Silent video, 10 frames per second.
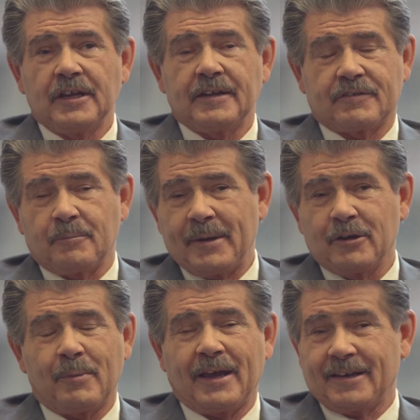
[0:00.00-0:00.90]
if the
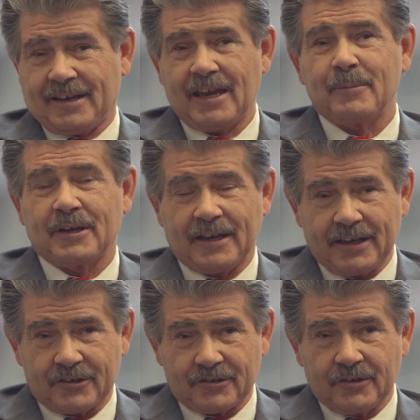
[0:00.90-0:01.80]
mail ballot came in
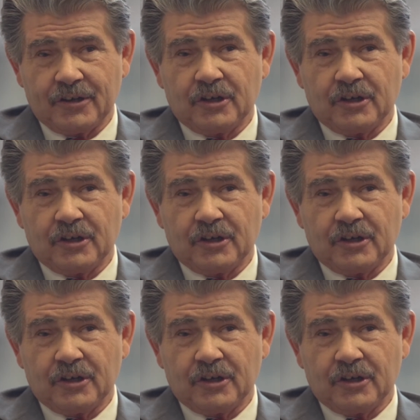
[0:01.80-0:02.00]
later,